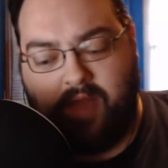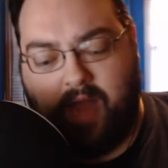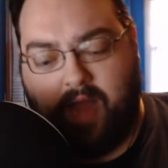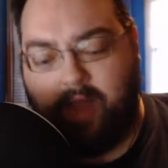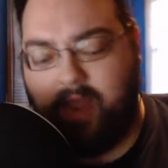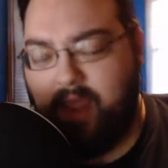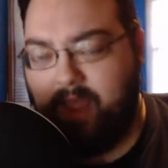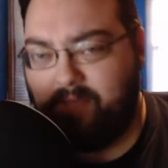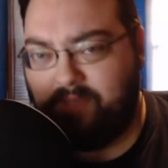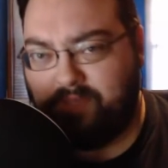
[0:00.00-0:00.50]

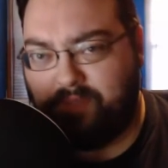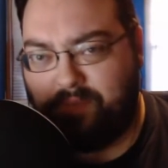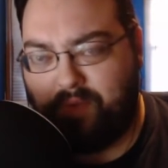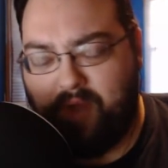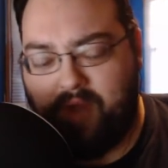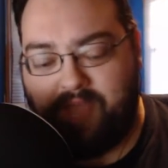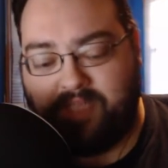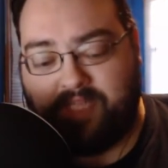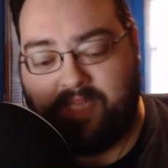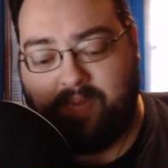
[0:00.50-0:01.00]
I am
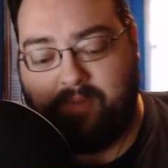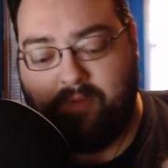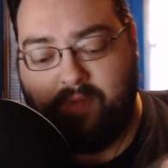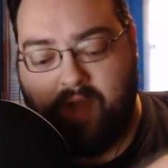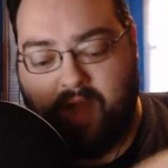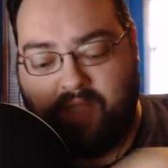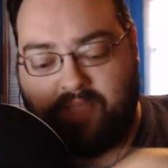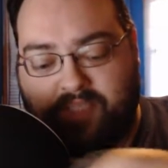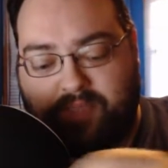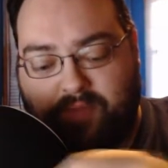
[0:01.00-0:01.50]
surprised, and I'm
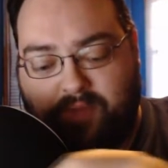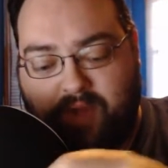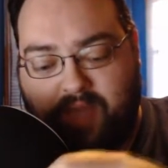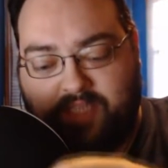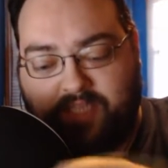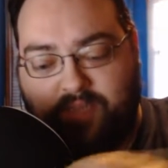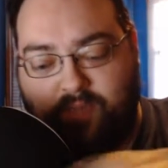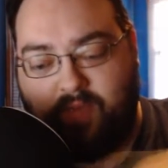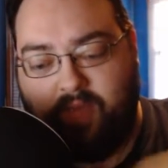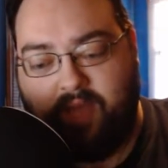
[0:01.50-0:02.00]
not
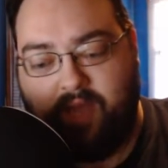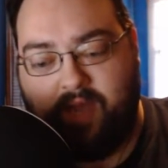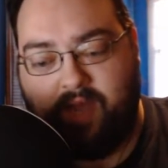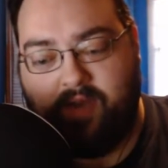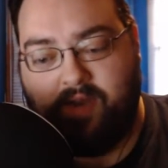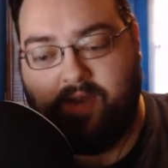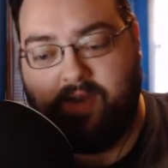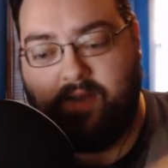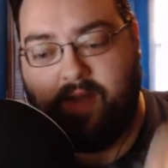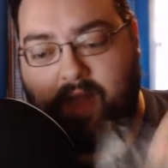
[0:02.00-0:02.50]
surprised that we got
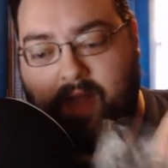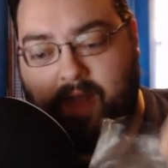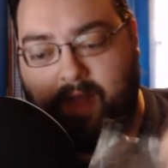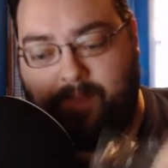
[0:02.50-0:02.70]
her.